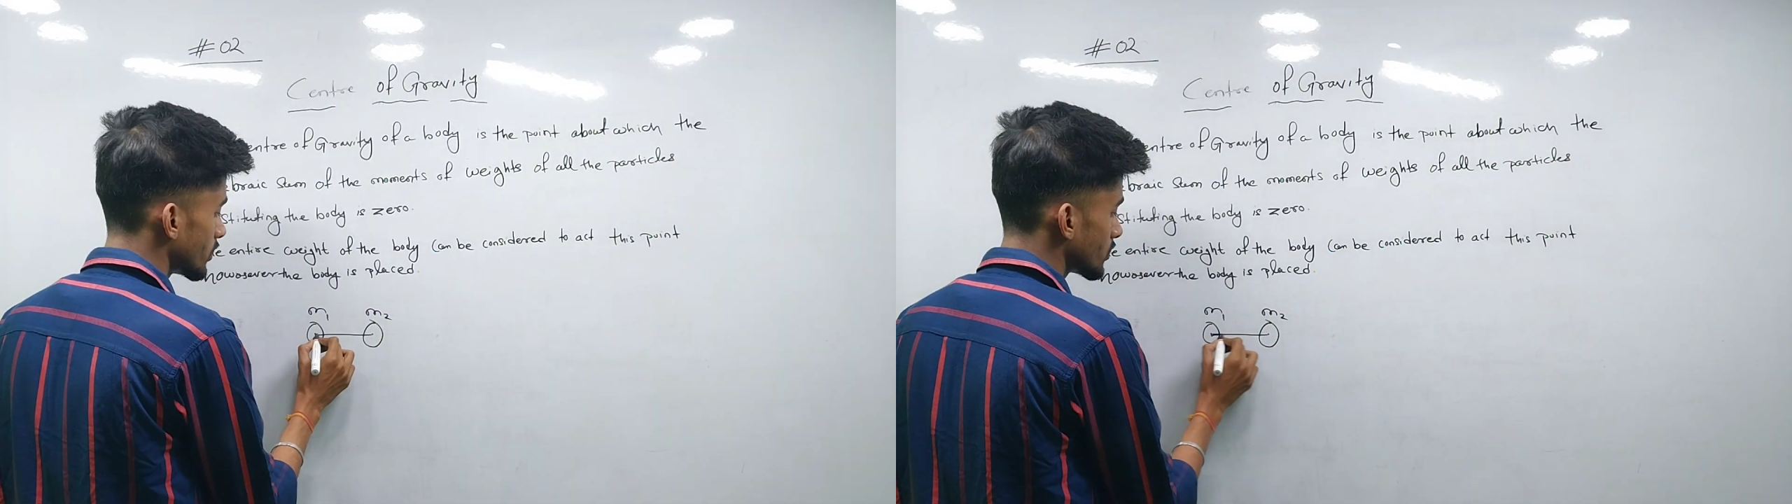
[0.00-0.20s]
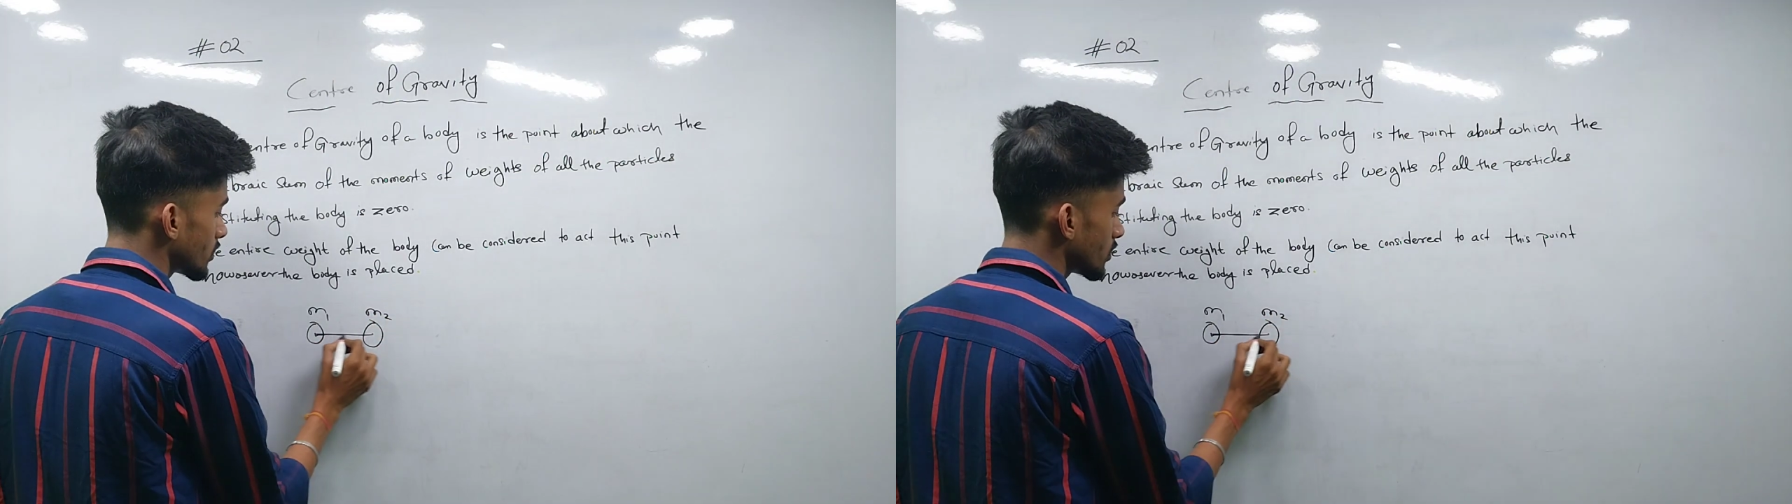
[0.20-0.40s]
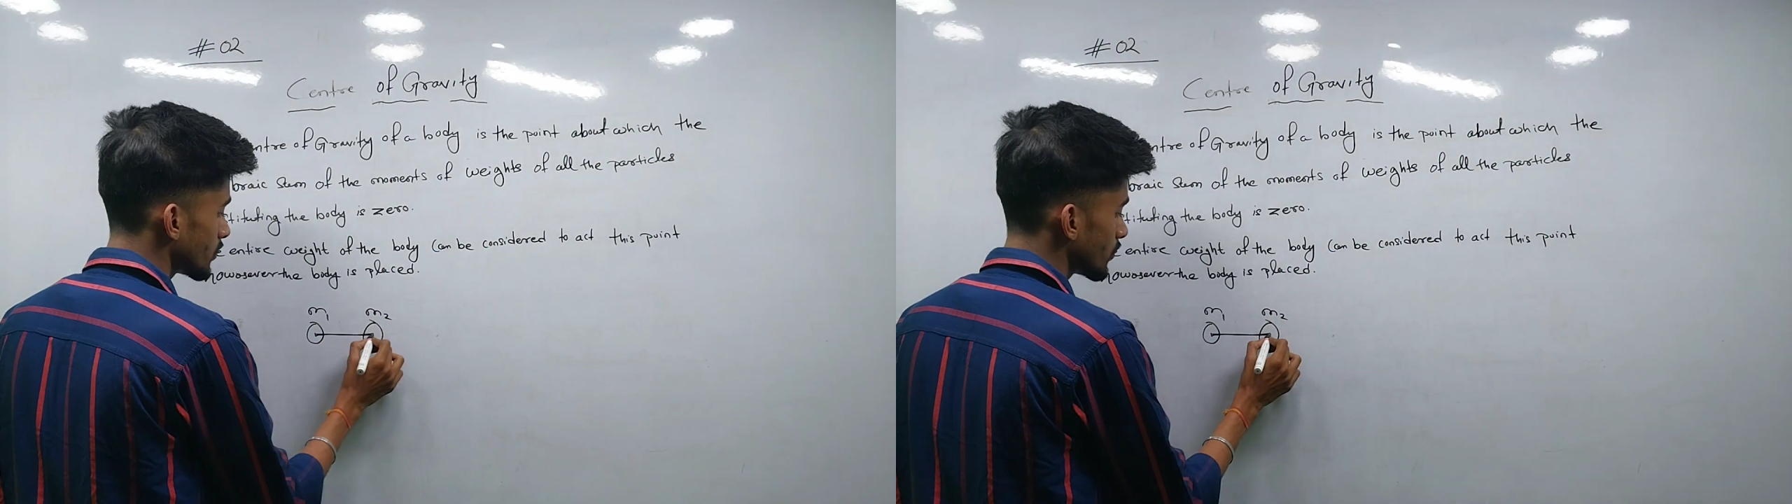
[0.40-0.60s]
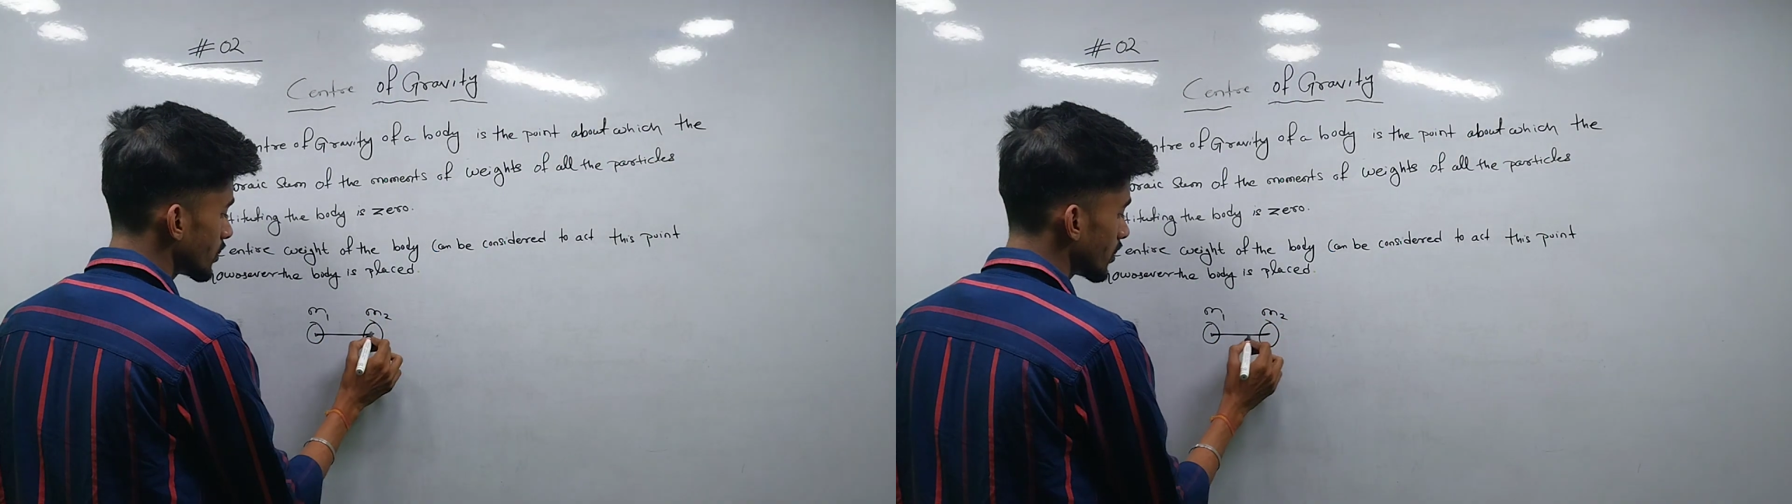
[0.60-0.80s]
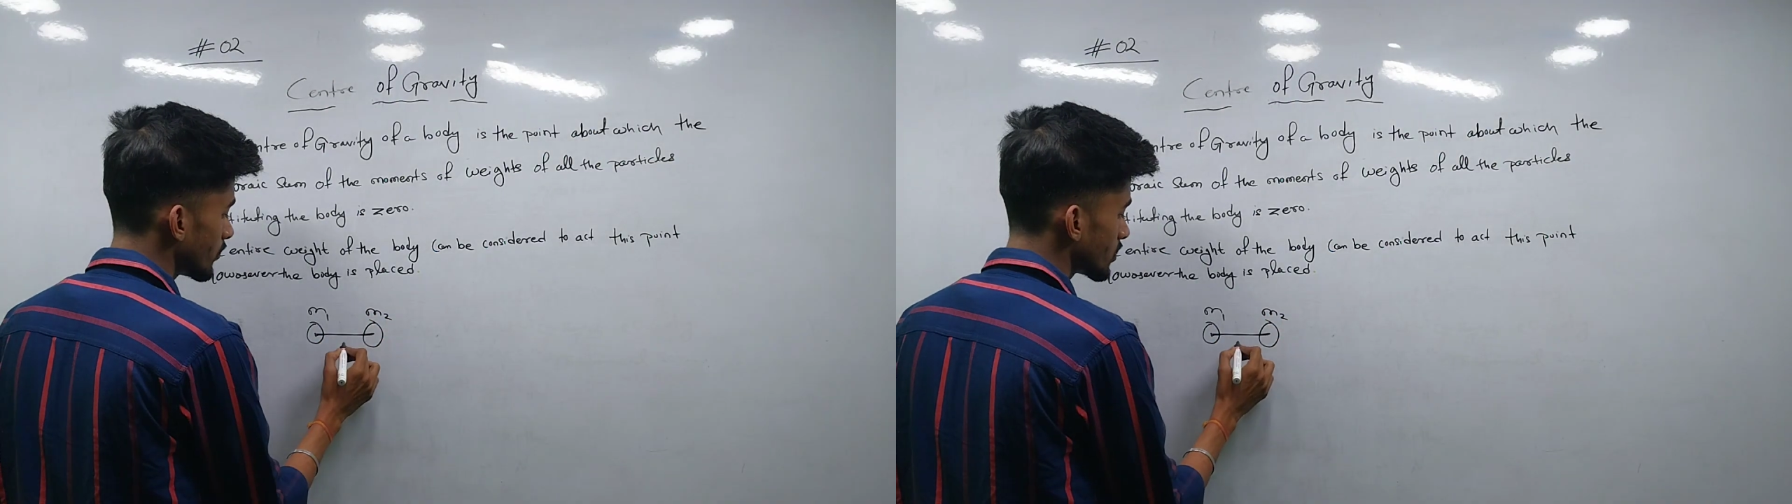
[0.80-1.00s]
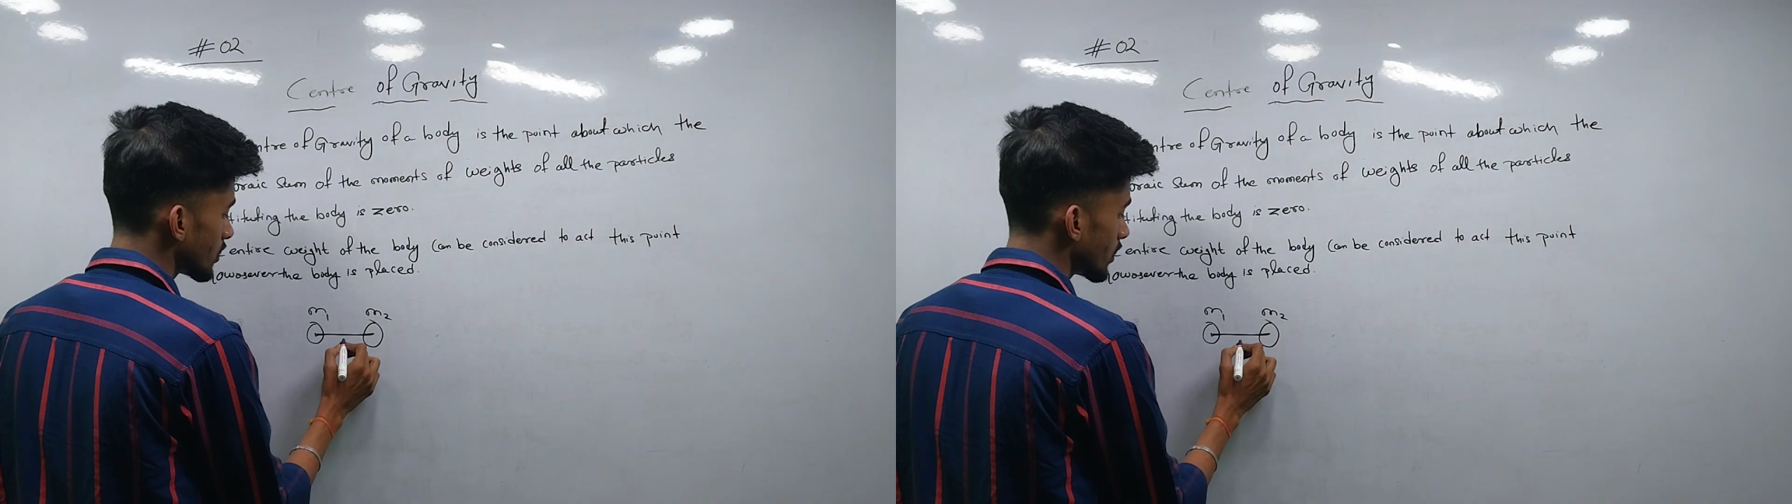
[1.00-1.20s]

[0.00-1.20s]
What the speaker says: distance between them is,